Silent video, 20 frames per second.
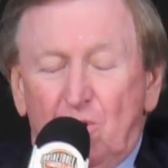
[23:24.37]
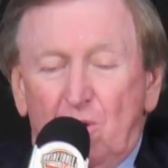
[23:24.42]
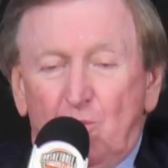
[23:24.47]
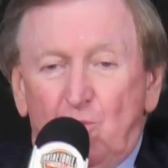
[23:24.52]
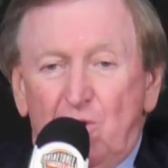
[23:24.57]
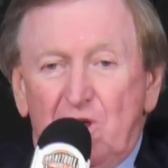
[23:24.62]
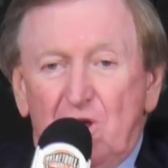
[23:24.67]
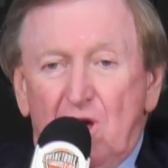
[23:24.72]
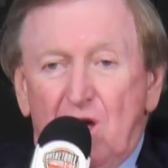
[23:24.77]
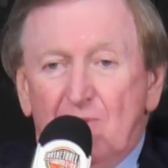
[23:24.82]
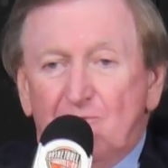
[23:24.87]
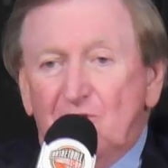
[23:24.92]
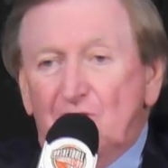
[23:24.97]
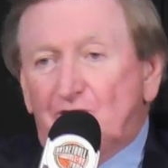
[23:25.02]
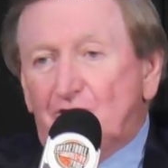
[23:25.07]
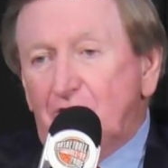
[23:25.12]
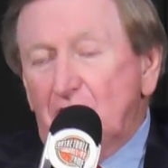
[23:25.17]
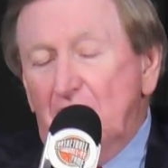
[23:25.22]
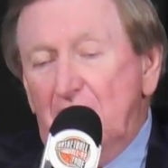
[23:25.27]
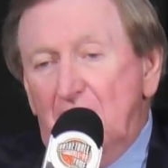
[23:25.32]
We
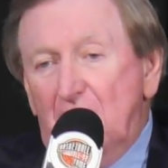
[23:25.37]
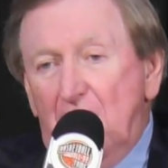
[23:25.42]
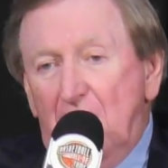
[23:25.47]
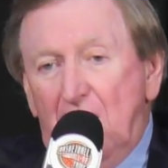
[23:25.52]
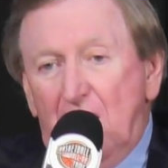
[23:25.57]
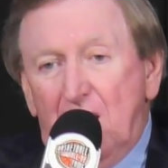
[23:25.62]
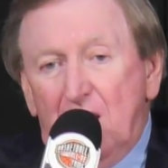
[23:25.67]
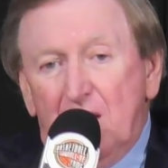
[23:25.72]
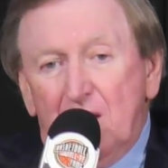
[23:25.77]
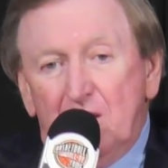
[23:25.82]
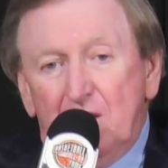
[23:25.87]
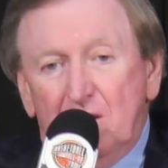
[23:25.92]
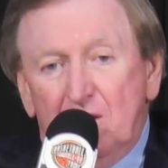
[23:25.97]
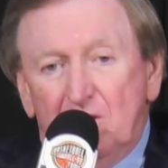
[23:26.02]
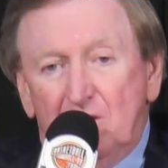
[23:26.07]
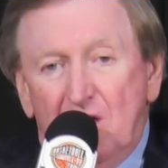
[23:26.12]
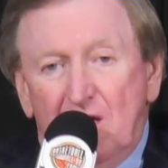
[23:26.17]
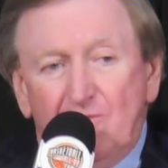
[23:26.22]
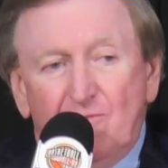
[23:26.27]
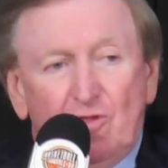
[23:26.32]
obviously had
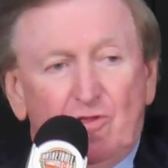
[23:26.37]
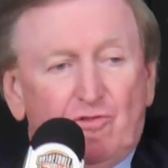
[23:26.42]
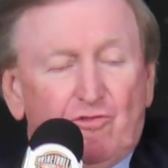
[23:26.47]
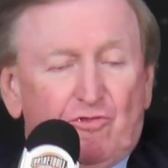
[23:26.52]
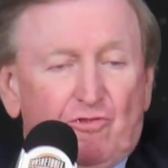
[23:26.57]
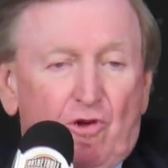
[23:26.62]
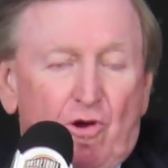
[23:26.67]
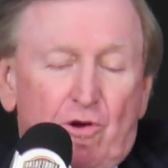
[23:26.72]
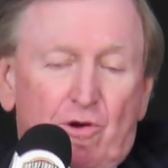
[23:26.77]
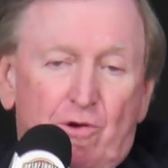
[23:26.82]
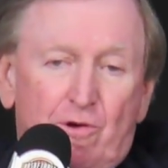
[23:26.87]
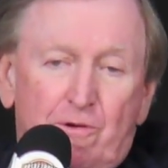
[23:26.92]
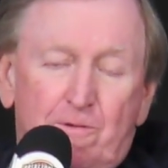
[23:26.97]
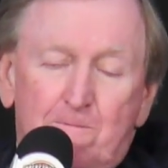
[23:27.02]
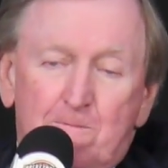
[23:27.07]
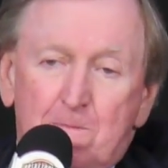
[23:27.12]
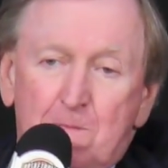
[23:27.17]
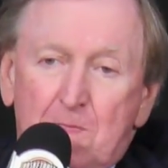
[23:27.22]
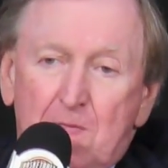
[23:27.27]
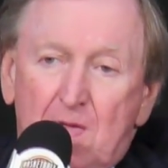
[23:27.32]
in David
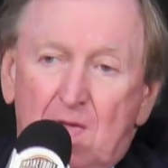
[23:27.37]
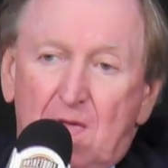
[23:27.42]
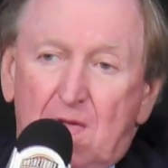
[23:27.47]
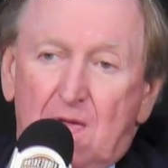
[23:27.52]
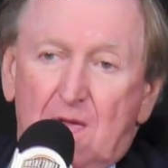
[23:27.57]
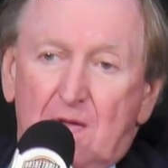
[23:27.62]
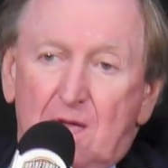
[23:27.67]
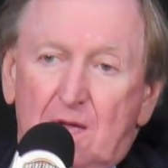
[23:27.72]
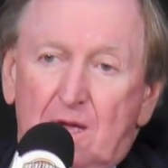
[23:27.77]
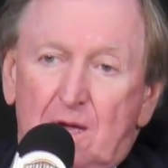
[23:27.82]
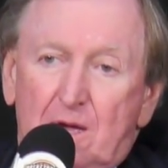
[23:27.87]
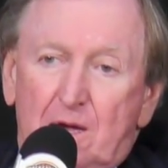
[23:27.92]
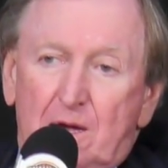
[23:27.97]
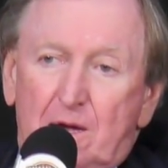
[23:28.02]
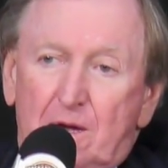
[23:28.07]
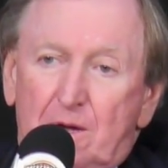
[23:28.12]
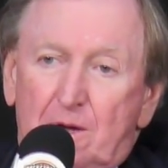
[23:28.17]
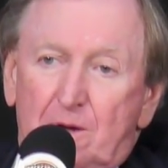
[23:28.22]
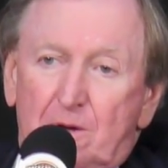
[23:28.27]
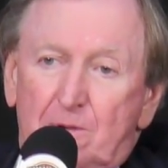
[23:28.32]
Stern
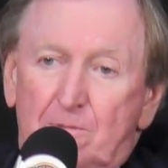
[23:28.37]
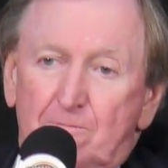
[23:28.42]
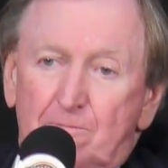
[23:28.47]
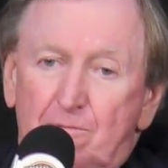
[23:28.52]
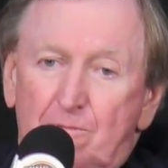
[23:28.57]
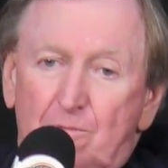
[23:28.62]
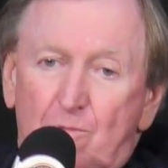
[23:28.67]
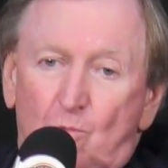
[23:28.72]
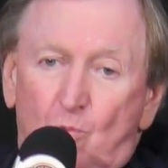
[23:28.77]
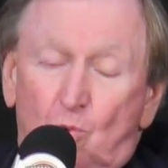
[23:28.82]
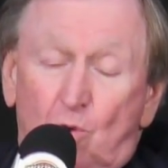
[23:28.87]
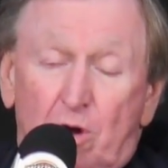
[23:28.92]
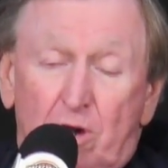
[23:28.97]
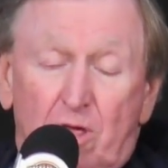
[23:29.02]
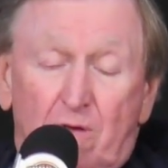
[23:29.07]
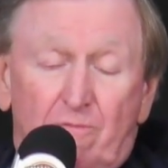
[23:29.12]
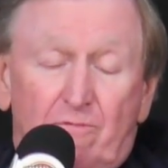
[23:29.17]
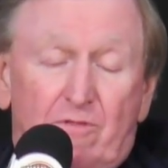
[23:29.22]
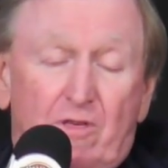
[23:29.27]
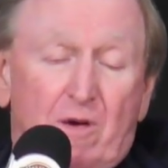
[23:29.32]
one
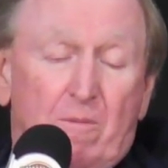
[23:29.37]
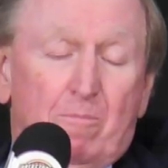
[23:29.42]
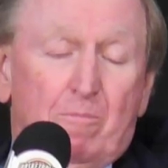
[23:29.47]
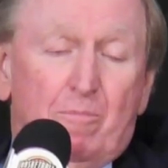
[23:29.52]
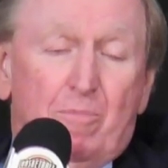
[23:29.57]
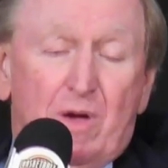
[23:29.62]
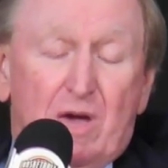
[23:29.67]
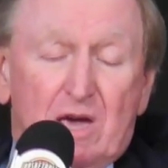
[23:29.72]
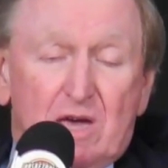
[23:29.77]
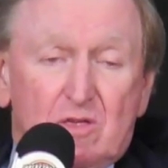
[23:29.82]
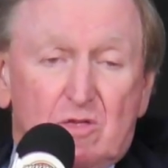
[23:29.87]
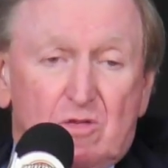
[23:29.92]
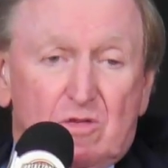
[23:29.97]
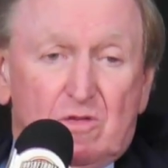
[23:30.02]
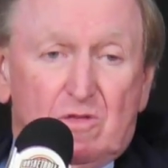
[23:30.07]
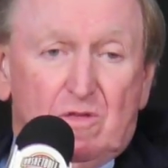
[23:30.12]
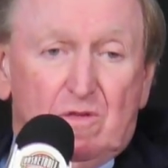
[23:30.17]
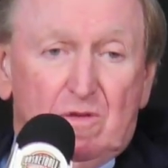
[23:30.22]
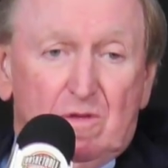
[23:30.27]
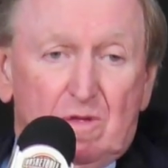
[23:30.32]
of the
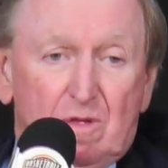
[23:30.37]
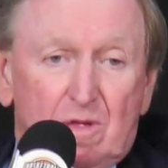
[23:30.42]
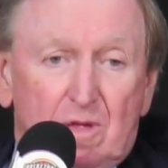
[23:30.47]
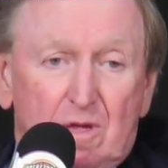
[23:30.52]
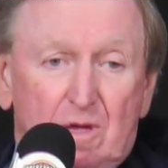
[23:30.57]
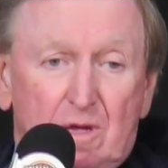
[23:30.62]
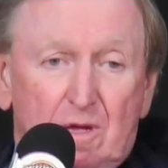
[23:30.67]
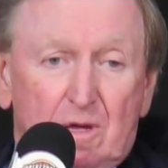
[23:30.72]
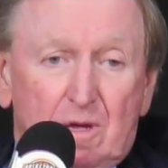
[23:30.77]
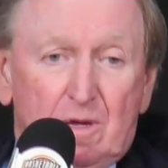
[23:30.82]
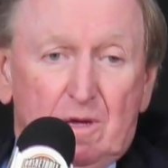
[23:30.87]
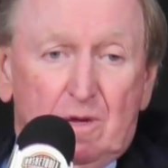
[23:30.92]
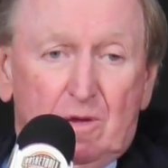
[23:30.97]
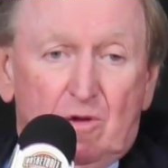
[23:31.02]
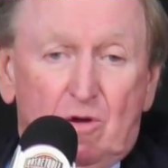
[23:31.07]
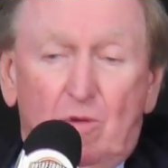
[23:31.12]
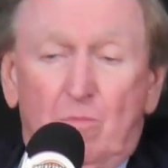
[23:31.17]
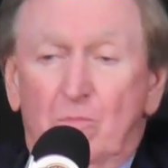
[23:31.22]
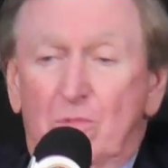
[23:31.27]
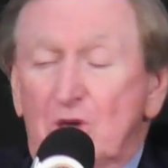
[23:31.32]
best
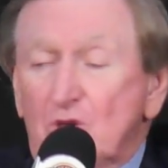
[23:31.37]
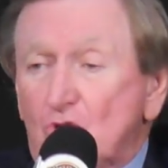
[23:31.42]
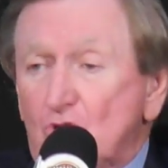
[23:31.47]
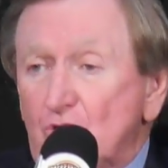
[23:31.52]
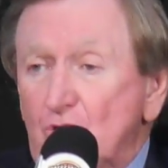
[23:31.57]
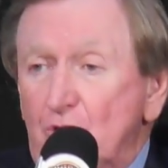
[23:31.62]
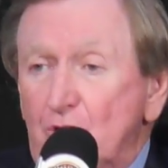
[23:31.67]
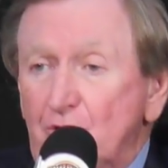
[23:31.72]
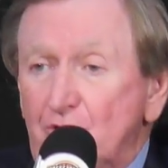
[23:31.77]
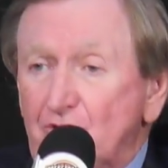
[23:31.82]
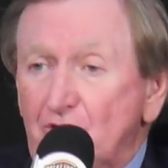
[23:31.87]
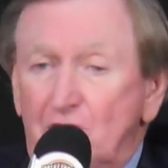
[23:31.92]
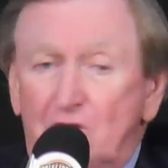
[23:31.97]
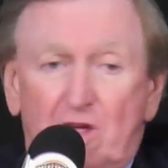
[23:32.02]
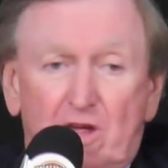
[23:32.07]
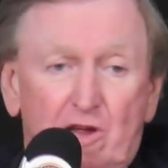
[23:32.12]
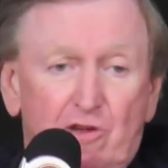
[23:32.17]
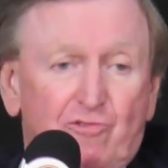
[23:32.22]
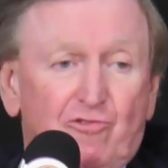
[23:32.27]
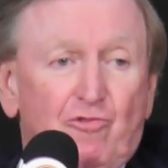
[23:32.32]
commissioners in
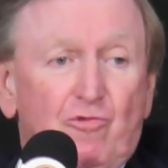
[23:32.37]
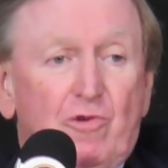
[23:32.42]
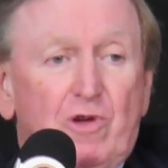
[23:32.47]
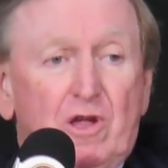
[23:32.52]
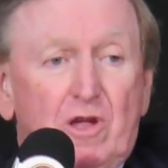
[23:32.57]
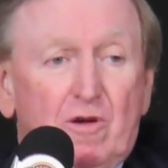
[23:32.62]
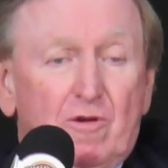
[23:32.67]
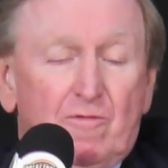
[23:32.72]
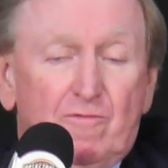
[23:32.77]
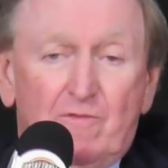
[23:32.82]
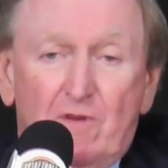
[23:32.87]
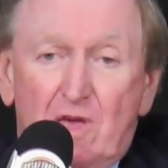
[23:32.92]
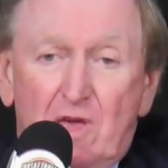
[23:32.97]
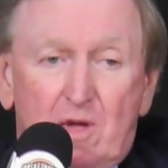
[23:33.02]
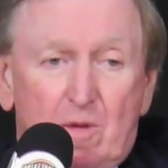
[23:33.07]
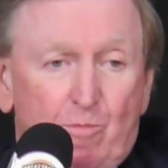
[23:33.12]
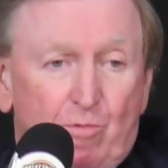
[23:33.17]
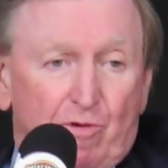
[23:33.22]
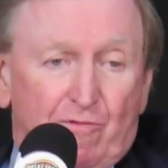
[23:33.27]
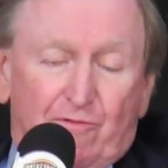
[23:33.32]
the history of
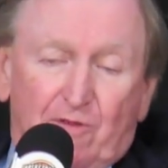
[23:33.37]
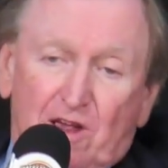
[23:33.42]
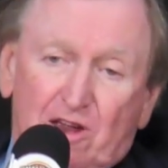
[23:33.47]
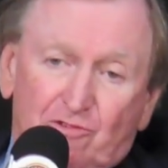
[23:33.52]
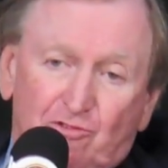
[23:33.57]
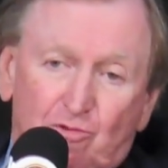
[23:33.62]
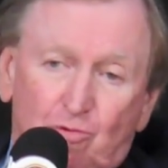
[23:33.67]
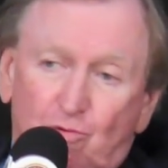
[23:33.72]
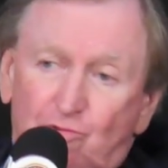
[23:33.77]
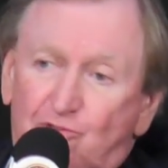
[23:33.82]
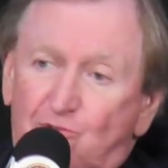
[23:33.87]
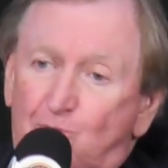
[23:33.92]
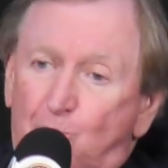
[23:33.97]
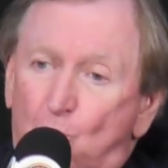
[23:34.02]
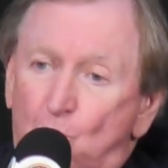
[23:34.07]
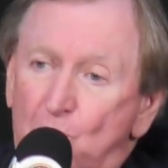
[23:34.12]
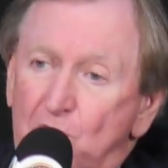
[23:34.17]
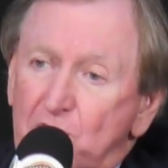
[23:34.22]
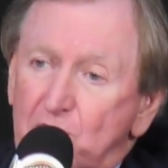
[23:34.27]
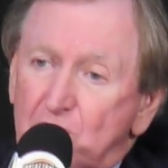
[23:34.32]
professional
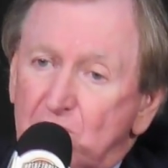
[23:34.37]
sports.